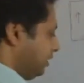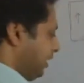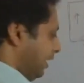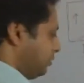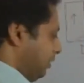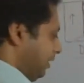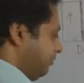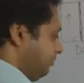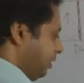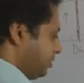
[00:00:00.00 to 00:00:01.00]
is actually
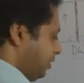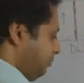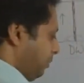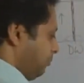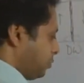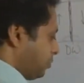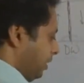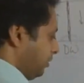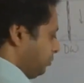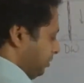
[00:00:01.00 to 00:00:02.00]
inversely
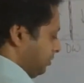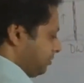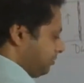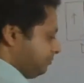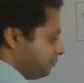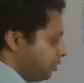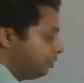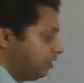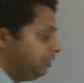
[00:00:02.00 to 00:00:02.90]
proportional to this. Okay.